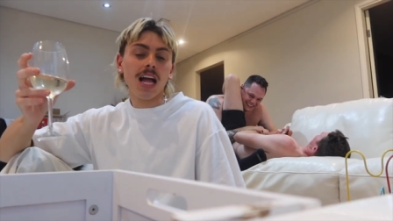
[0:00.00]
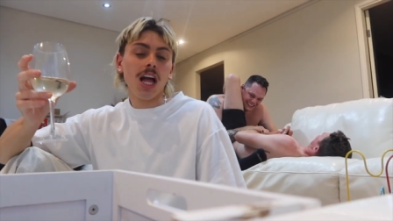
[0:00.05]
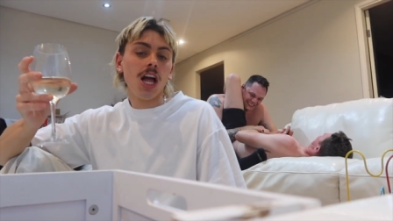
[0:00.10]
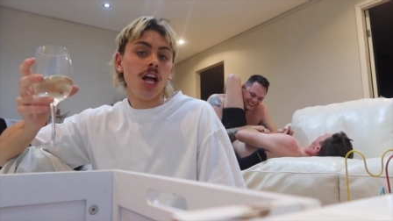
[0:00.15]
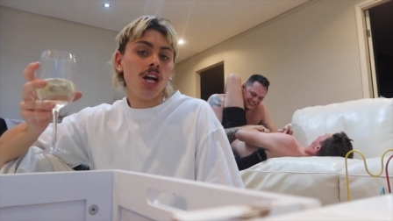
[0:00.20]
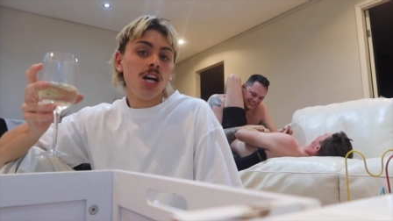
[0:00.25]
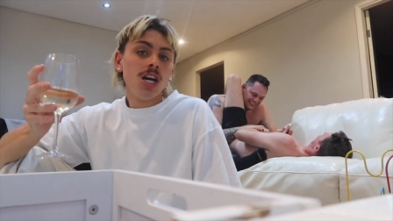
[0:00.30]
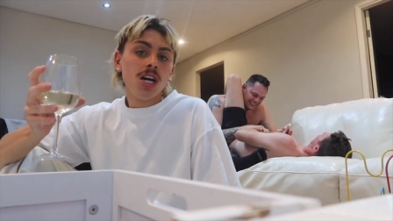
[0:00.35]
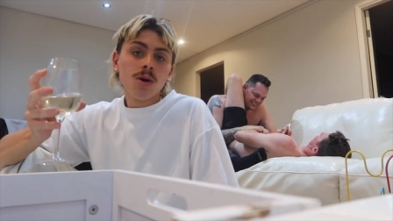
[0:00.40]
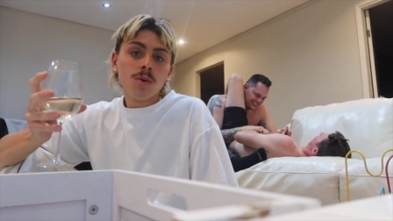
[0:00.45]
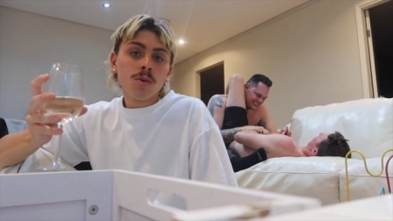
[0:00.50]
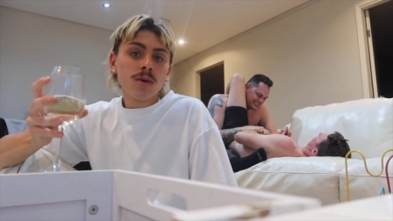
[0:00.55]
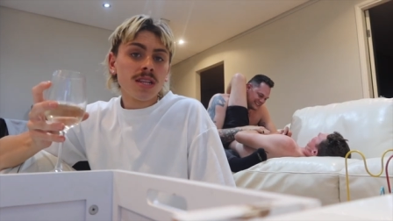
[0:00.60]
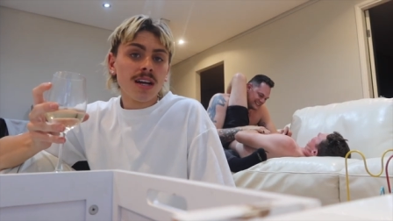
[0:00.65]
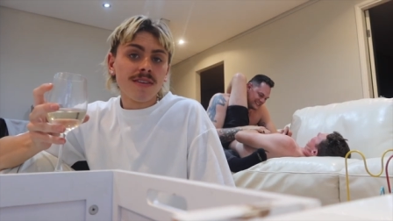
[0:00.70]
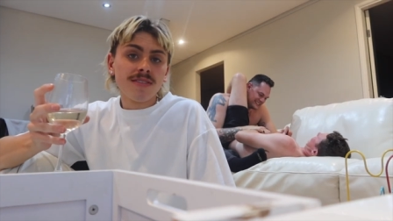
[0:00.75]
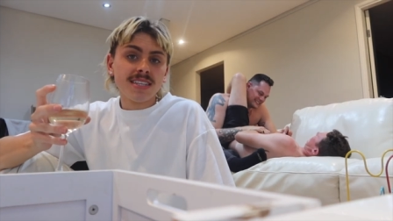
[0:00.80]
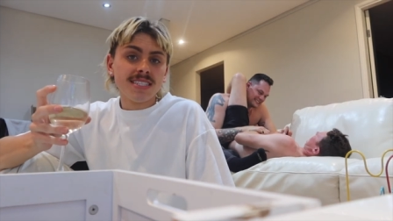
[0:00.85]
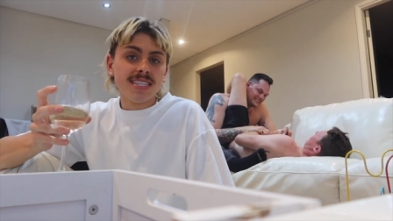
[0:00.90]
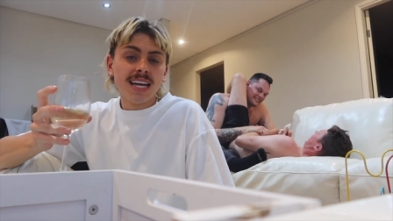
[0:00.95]
what oh, a
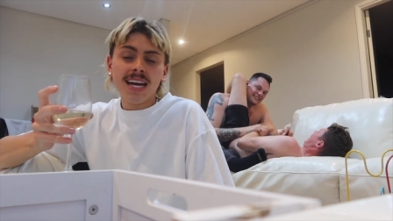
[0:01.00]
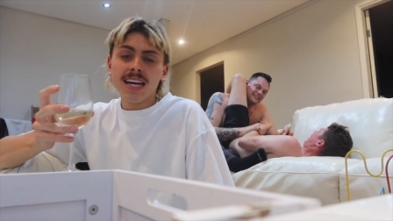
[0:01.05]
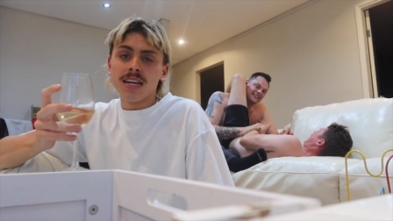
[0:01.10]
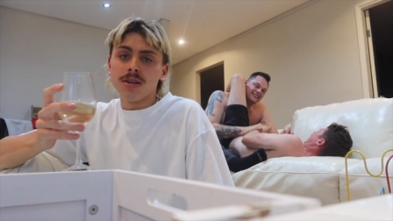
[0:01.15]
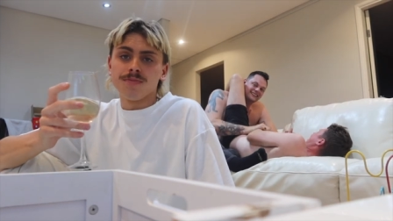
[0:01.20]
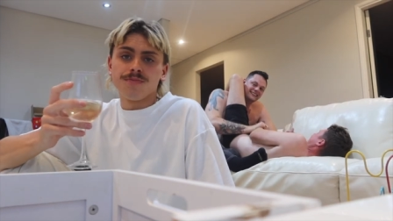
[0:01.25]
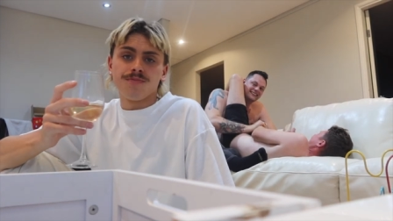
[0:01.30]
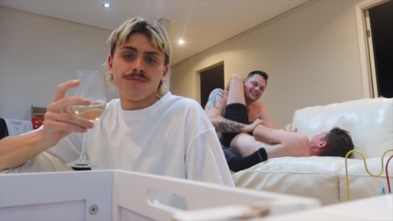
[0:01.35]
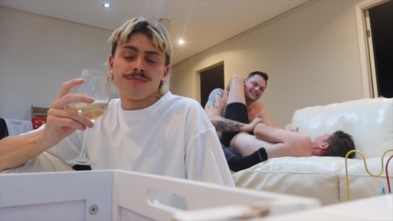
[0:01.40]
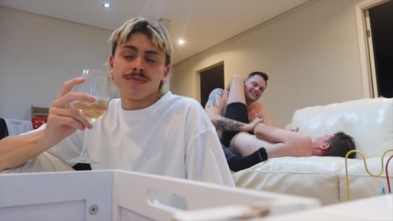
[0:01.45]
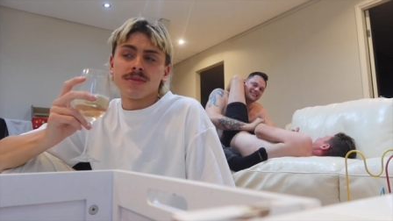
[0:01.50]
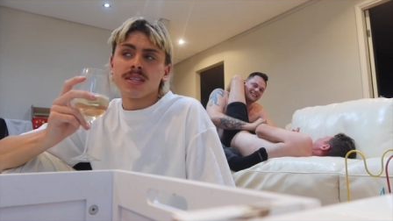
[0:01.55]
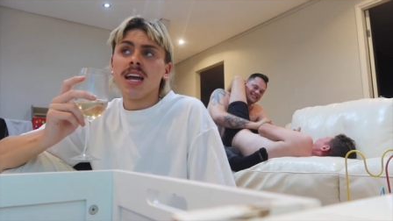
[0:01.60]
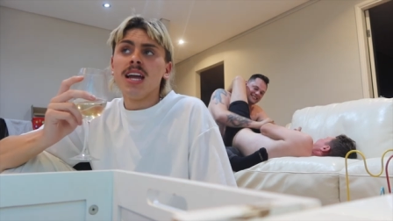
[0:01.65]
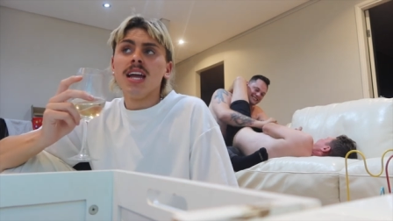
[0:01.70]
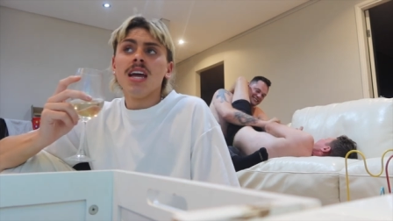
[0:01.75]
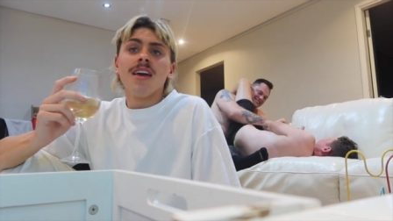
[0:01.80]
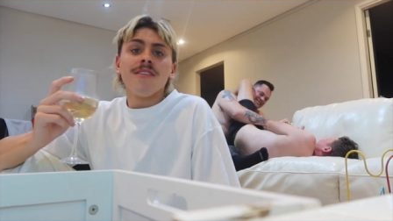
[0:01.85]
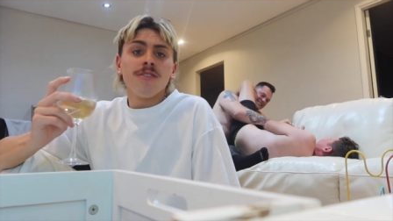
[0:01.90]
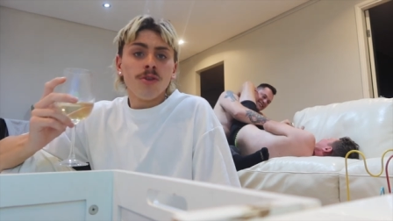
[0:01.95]
lovely day.
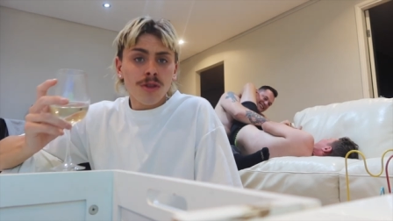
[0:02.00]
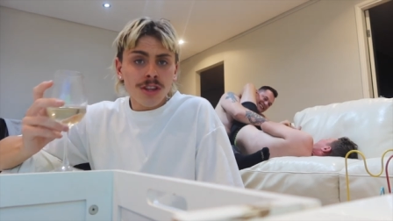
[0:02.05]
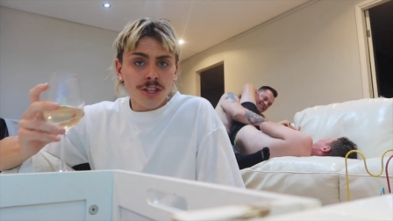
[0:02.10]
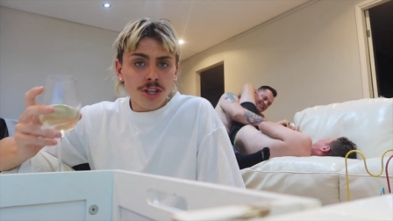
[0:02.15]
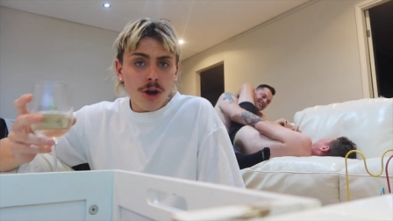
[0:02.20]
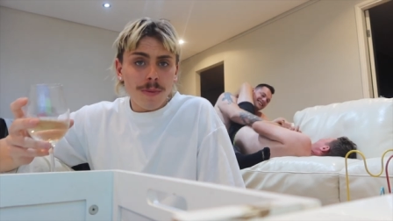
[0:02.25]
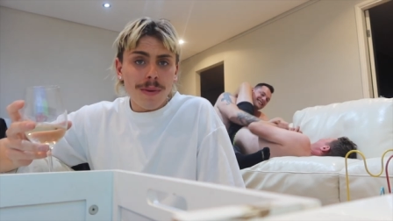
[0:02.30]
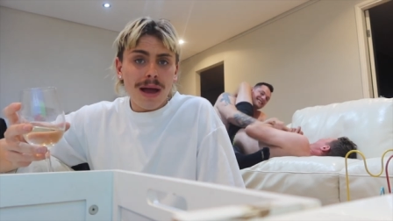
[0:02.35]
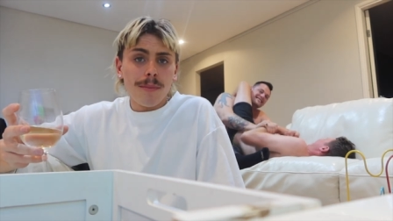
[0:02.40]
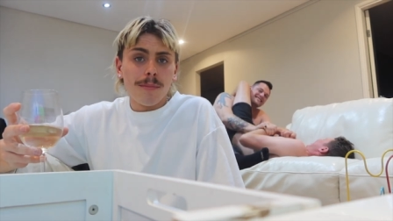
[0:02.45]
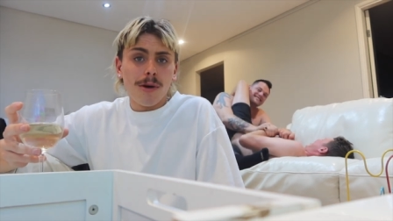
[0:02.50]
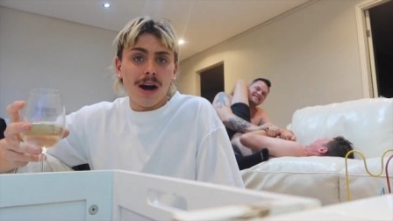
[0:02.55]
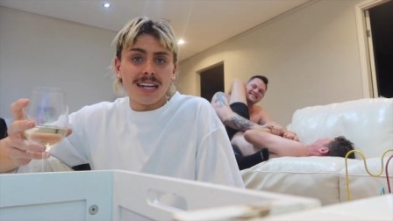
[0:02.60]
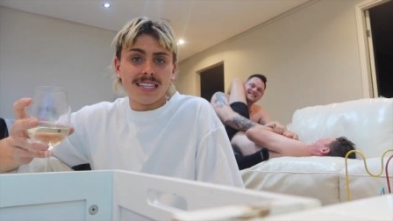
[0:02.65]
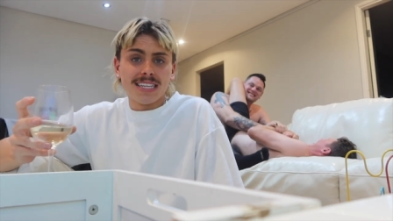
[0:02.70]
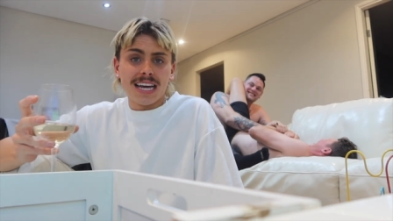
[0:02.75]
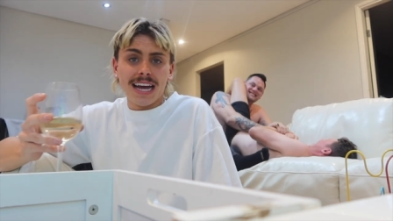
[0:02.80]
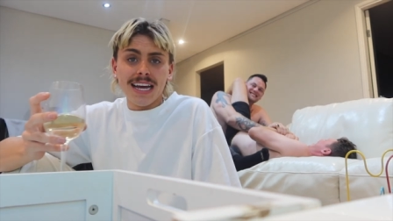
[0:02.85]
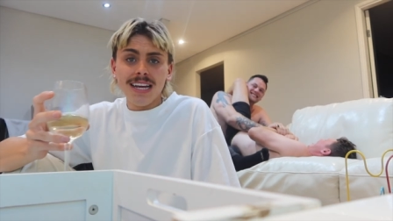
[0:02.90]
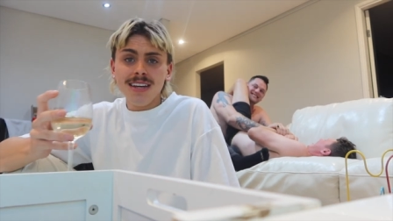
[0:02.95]
I don't know about my
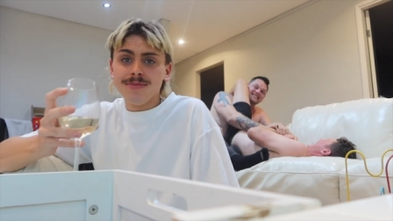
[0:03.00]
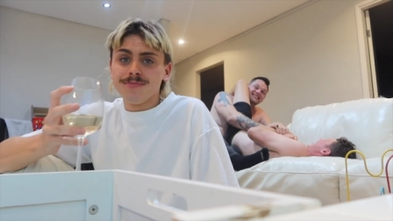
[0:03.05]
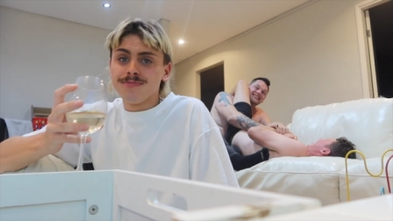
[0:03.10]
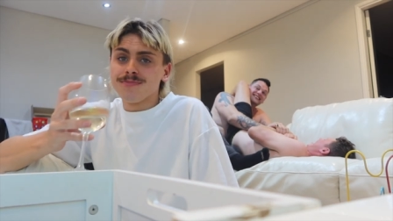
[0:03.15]
day.